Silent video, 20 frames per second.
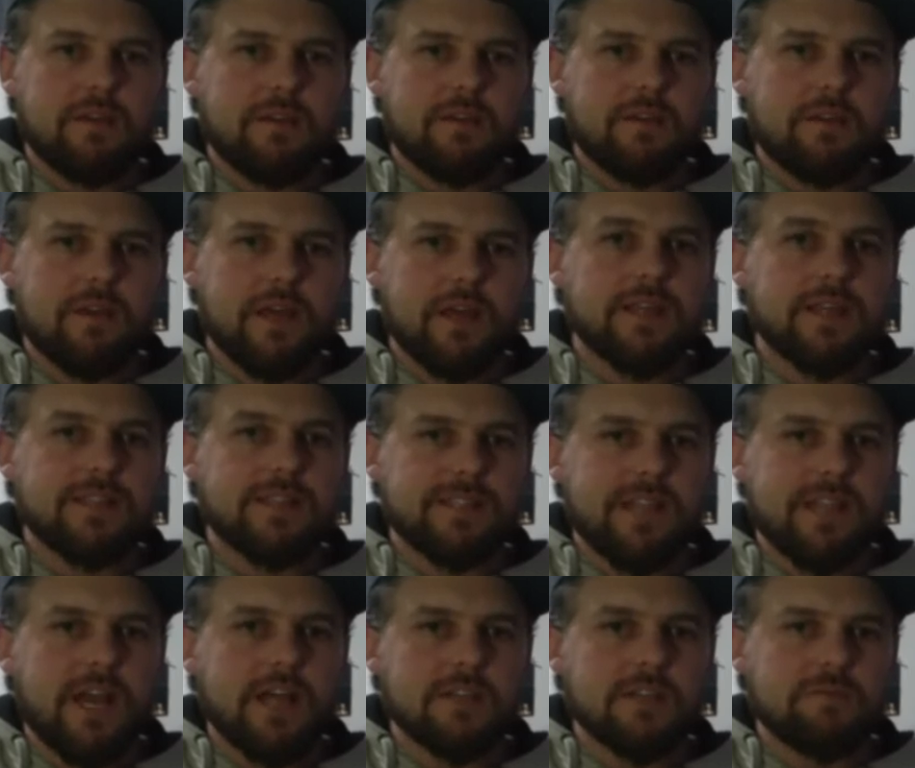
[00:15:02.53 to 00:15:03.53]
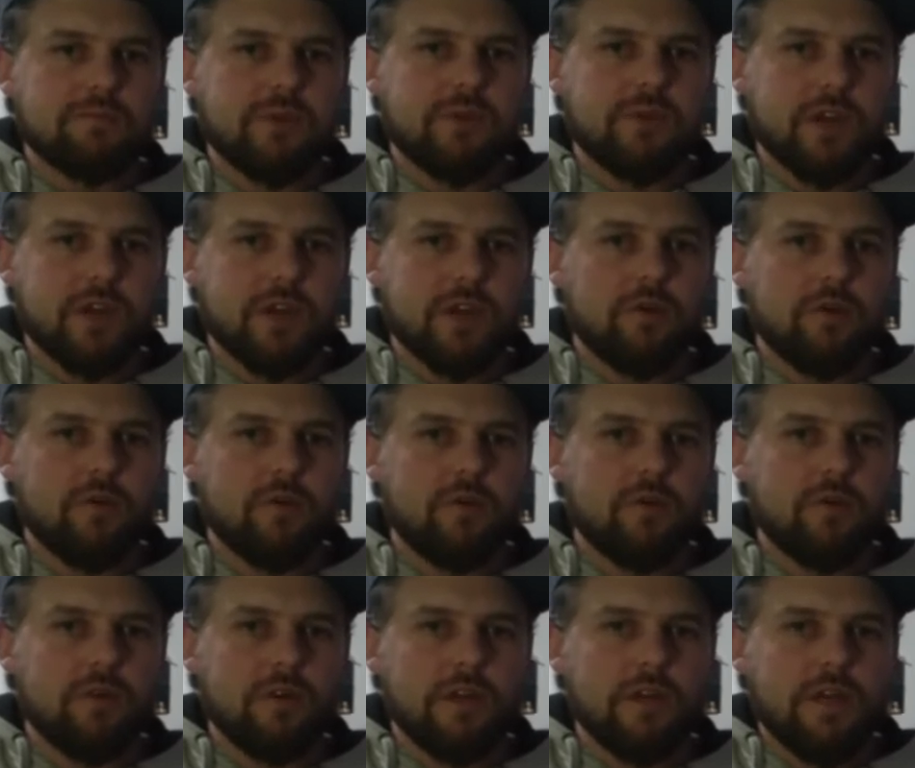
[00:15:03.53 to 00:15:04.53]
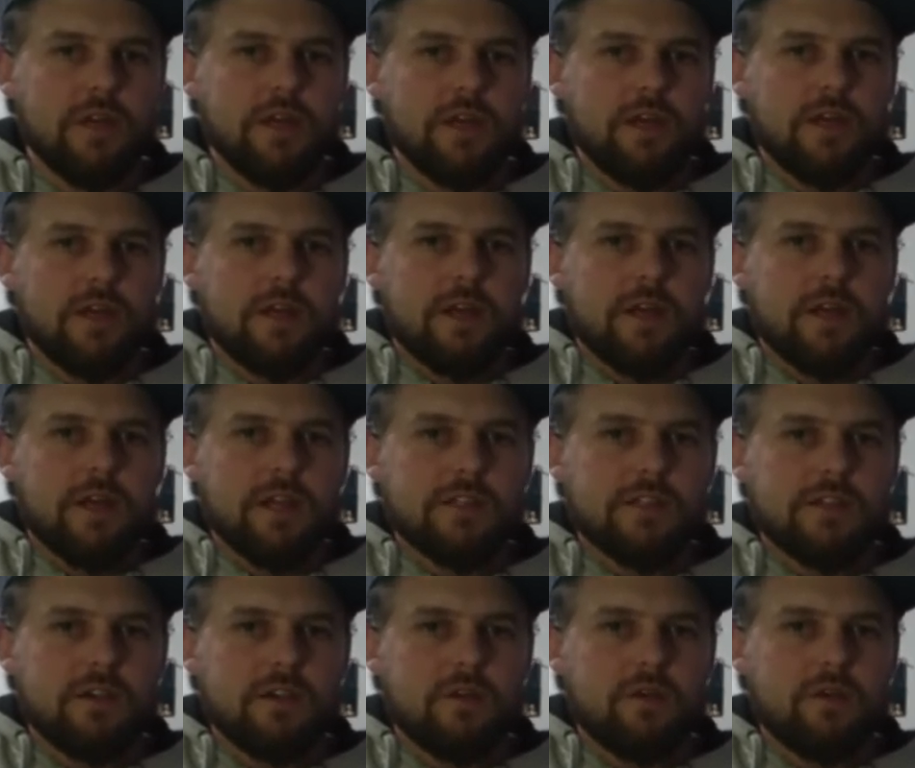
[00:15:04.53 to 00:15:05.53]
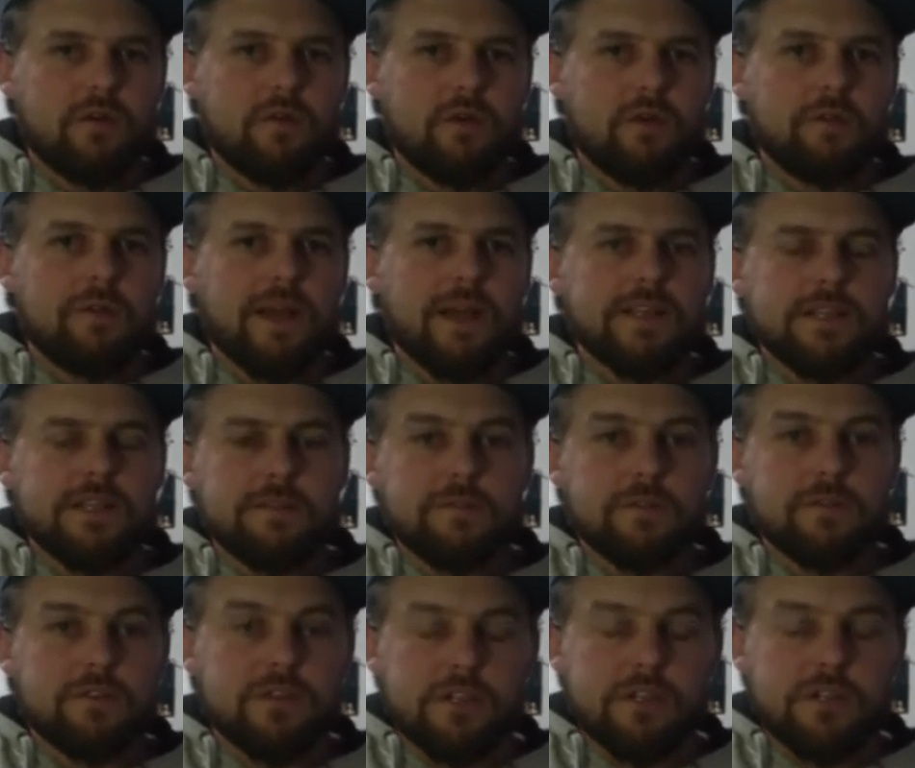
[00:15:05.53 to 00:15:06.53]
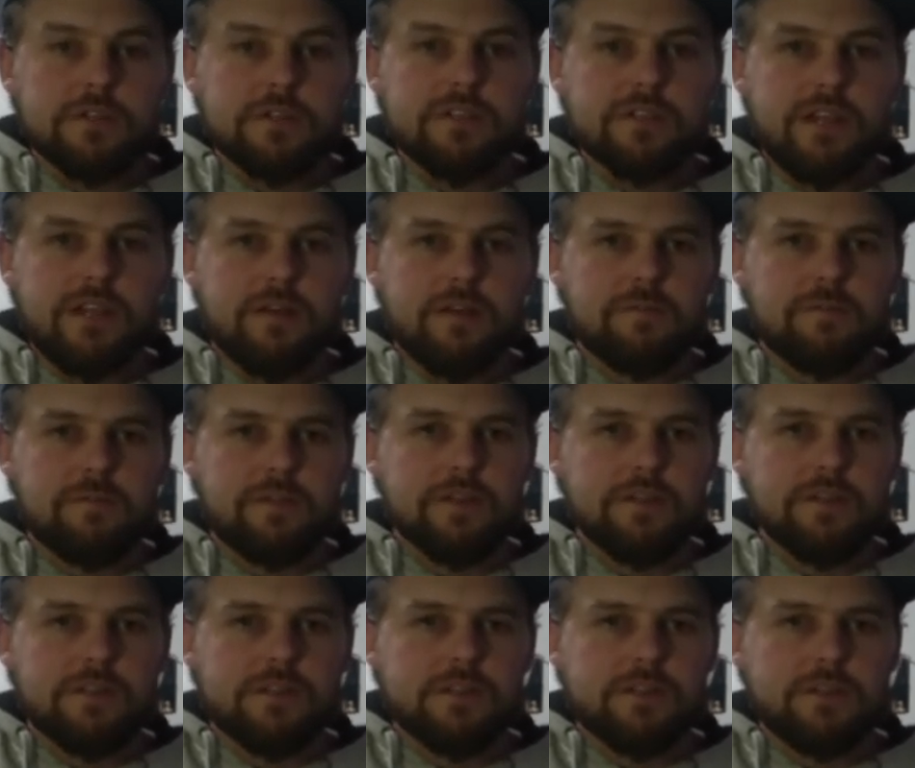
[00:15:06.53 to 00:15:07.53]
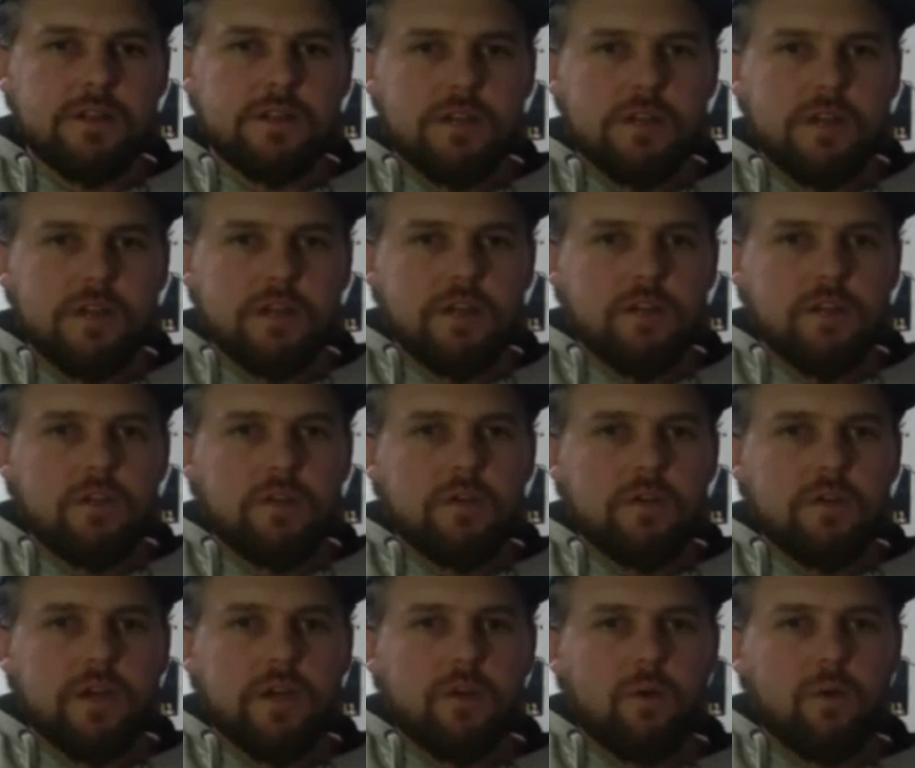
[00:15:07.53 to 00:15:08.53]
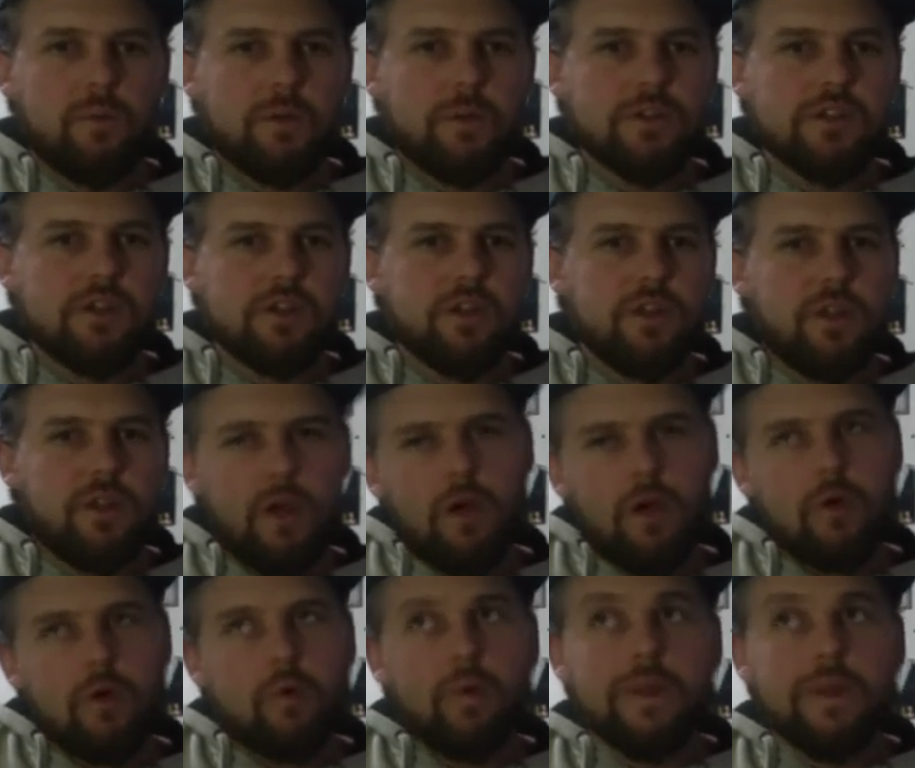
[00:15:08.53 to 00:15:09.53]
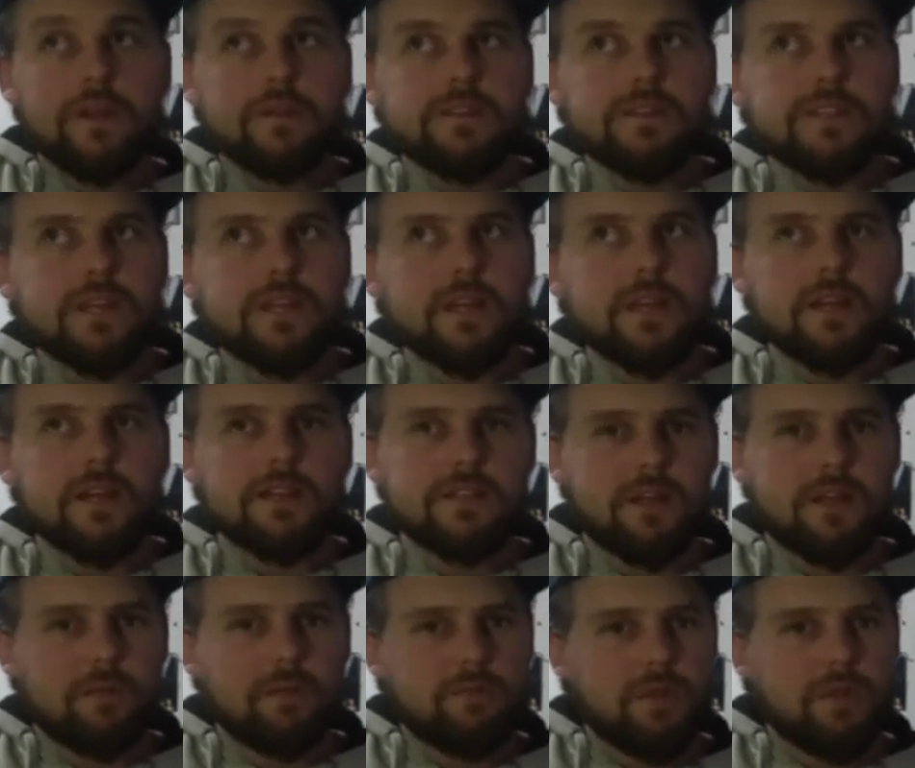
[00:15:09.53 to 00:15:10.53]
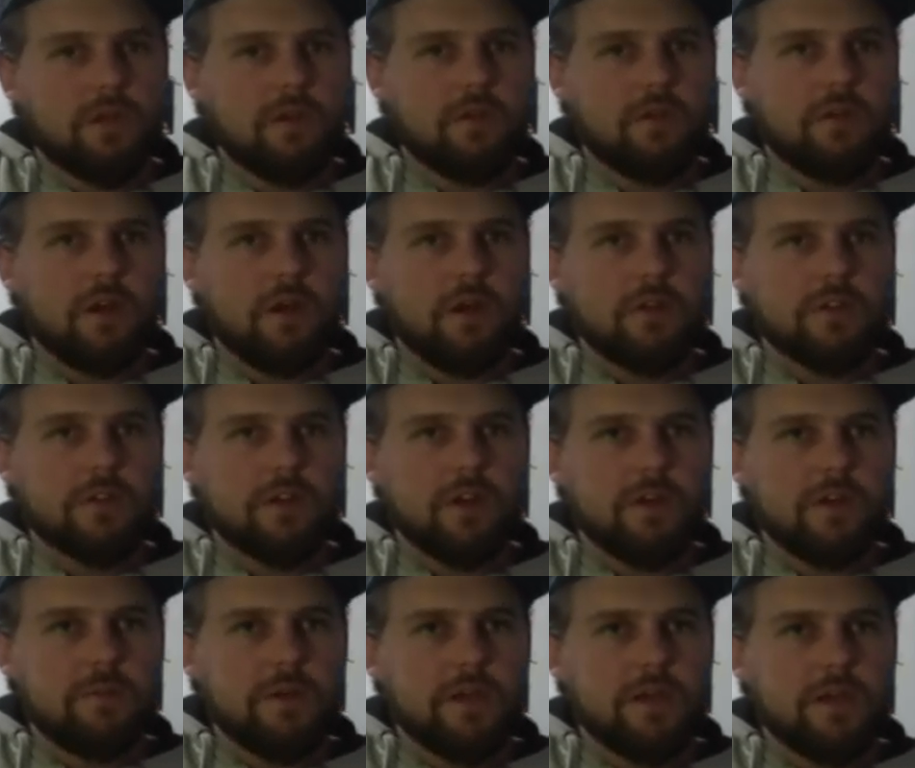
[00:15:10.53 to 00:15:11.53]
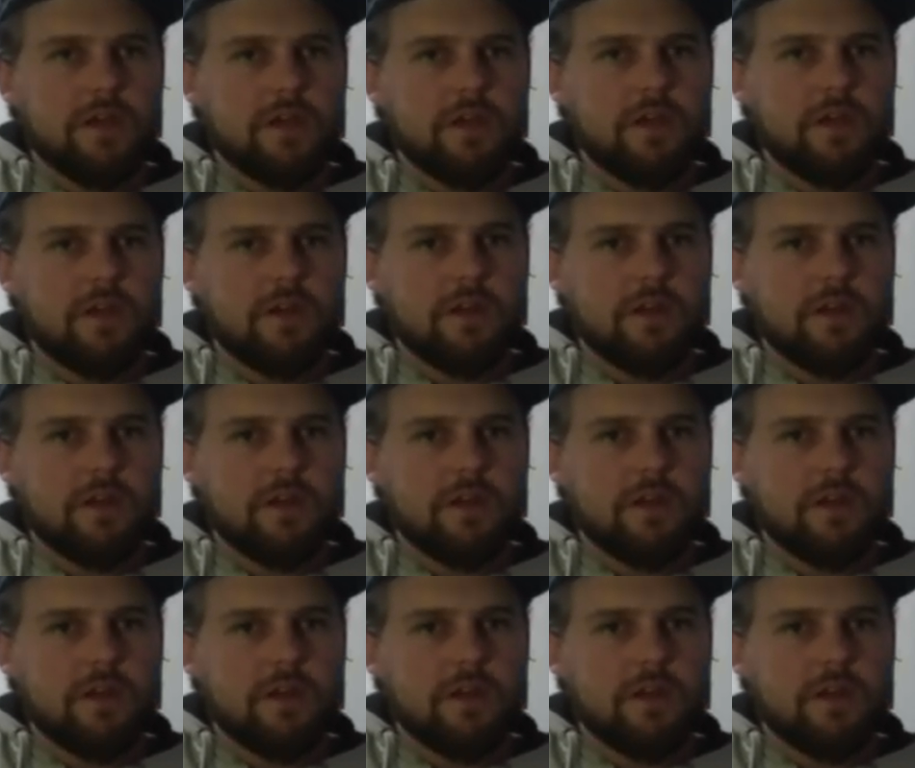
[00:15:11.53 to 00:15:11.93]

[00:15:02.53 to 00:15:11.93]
and it sounds pretty cool. And so imagine if you teach yourself this, you can almost know when you're singing something, it's going to be